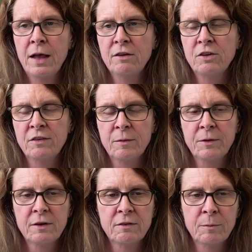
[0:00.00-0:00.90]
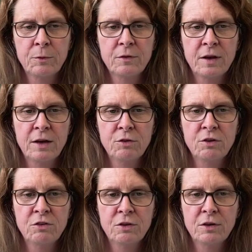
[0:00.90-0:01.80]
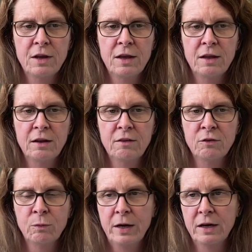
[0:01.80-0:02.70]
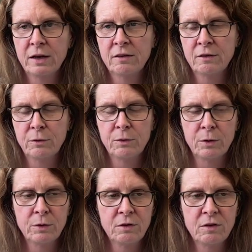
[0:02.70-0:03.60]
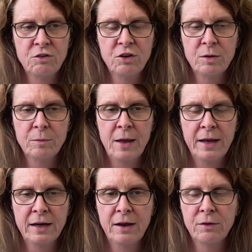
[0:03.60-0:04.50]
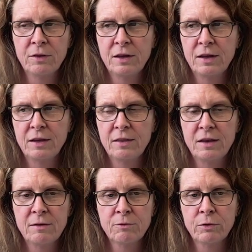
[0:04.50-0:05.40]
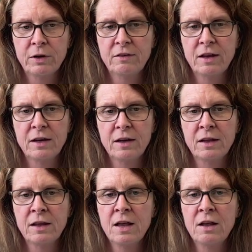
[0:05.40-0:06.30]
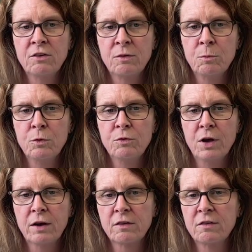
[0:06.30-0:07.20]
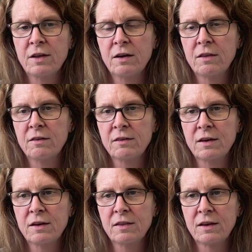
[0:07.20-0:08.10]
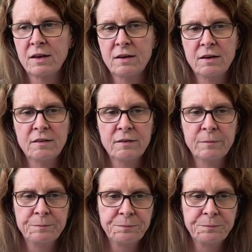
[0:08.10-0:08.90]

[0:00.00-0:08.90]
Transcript: and just something as simple as hydration and sweating. So going to the gym, hanging out in the, the infrared sauna, just move toxins out of the skin and the kidneys.